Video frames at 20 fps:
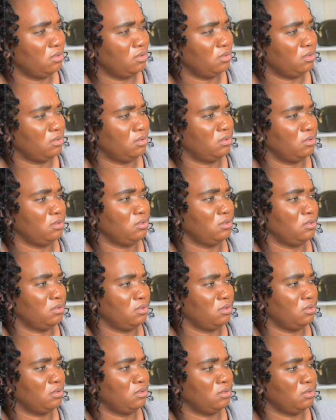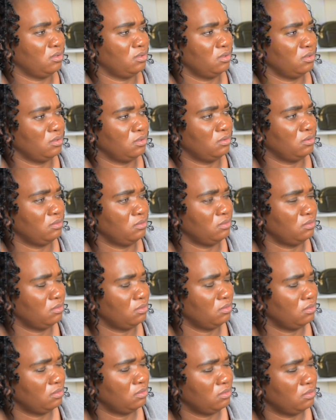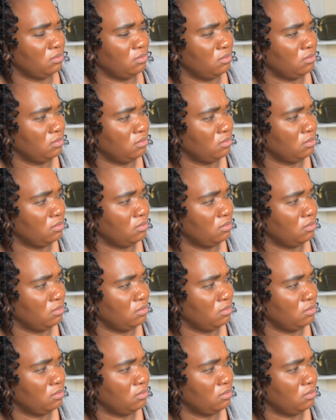(not speaking)